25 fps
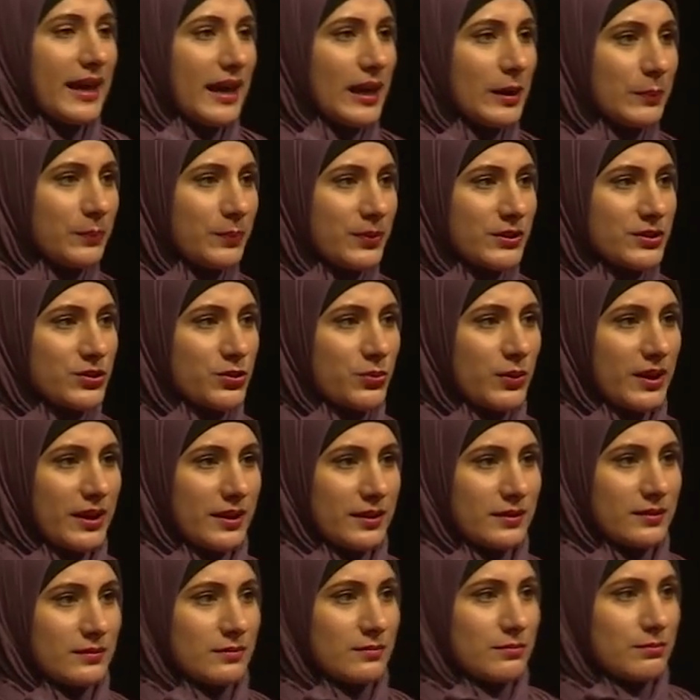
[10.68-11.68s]
gap
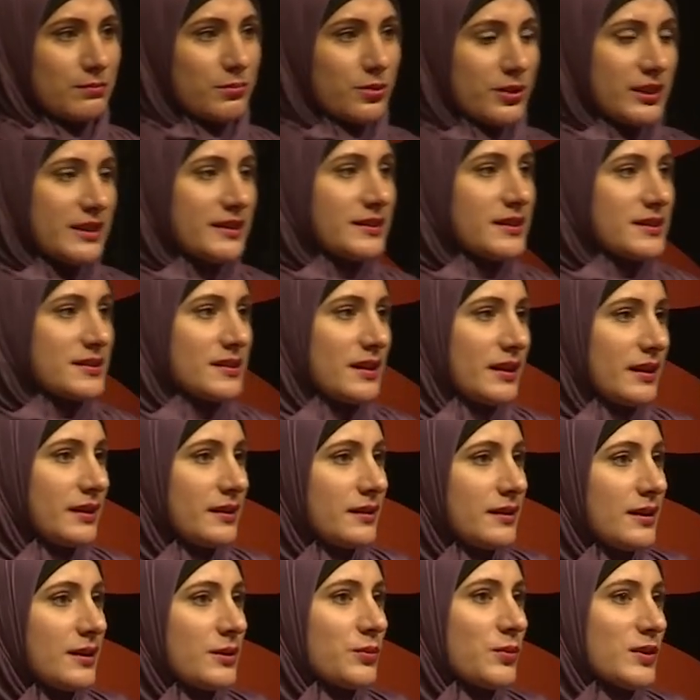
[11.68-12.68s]
between print
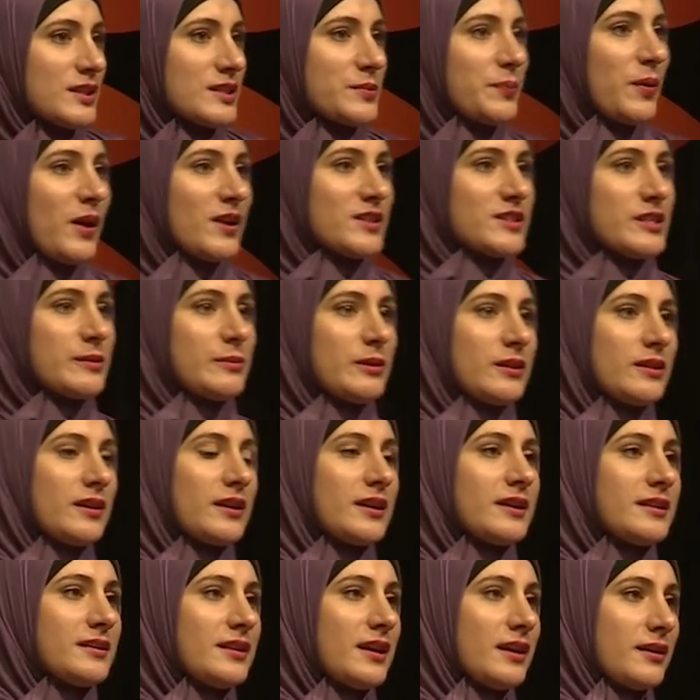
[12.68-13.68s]
design and what's possible
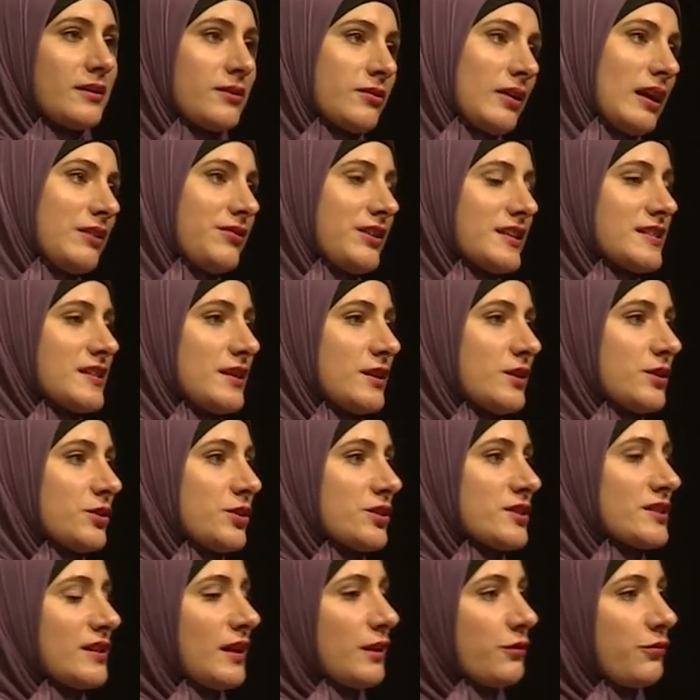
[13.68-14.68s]
in graphics
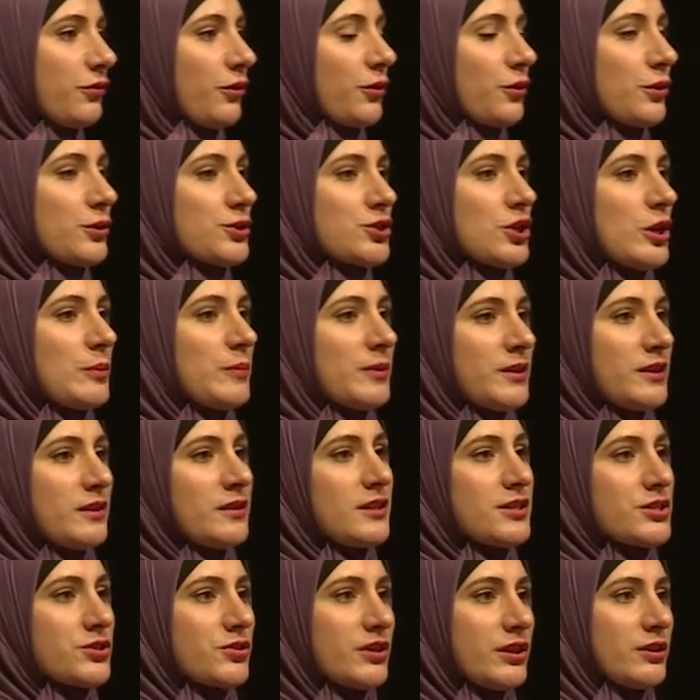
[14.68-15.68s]
editors like Photoshop and
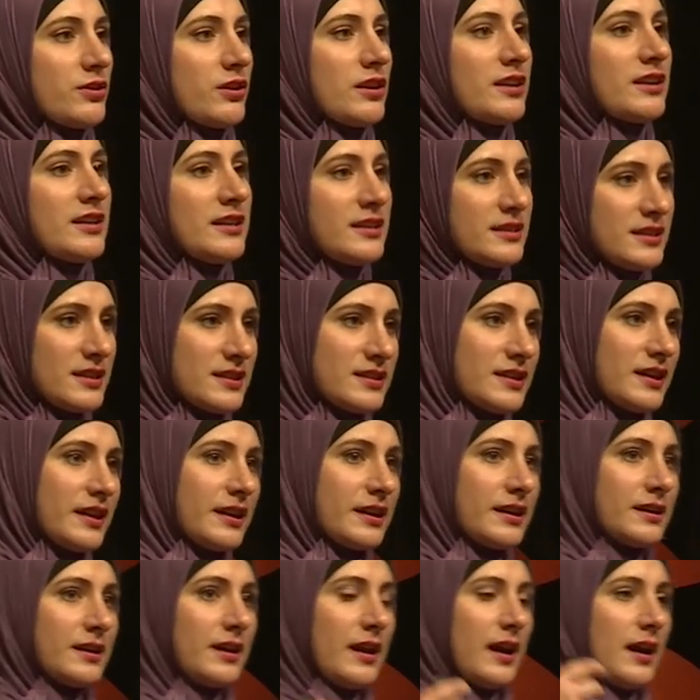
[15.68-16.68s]
Illustrator and
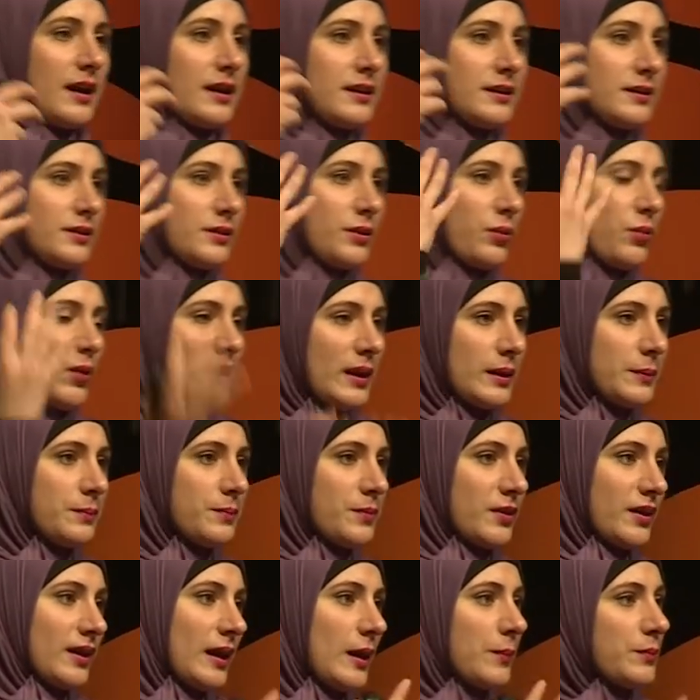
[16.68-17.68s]
InDesign and the
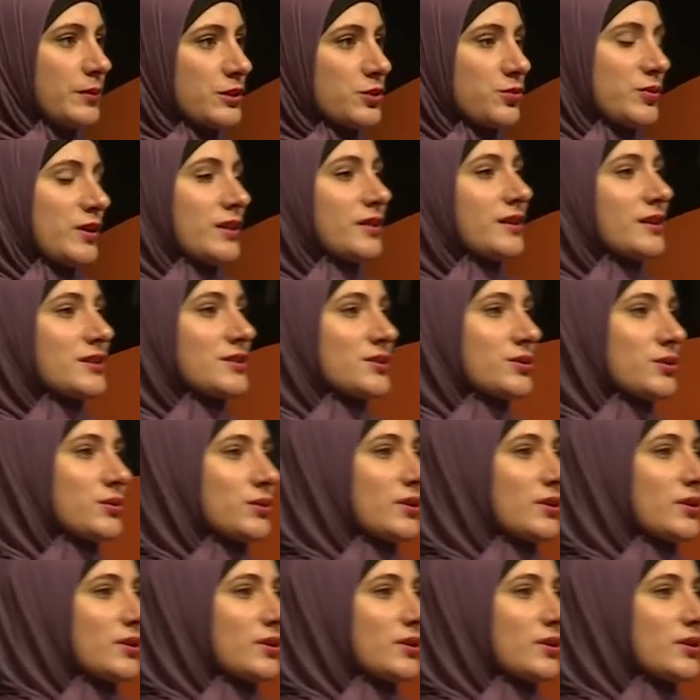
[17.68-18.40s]
web, the gap between these